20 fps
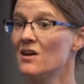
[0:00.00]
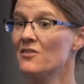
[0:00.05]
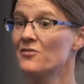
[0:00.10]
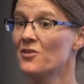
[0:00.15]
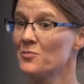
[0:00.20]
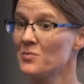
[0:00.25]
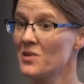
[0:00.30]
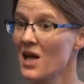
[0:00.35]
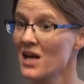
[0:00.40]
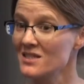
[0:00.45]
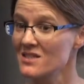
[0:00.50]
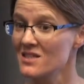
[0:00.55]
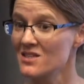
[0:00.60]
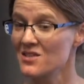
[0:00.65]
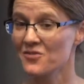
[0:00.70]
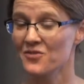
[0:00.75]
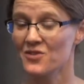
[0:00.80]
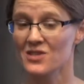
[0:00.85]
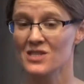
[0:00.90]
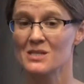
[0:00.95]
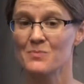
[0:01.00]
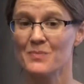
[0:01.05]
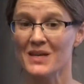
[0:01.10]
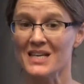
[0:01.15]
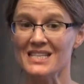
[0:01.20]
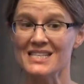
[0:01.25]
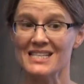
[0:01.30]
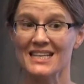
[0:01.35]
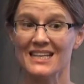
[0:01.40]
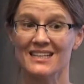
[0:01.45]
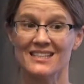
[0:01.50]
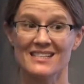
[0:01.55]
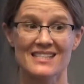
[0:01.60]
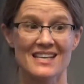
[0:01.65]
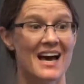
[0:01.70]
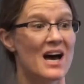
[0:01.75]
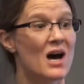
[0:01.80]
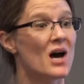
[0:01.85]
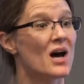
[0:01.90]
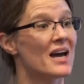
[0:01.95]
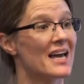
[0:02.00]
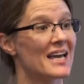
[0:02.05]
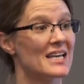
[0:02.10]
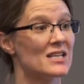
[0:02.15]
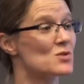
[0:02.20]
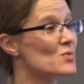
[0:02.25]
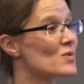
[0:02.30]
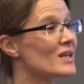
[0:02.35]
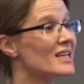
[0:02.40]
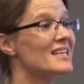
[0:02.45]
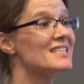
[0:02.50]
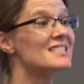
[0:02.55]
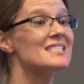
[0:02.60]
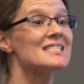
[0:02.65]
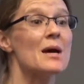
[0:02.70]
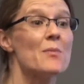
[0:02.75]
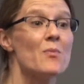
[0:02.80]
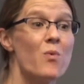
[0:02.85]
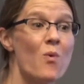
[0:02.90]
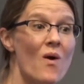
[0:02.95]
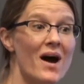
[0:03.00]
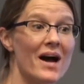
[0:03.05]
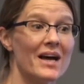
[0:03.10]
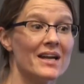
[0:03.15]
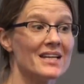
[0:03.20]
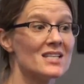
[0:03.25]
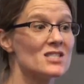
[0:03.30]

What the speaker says: from lots of different species is really step one.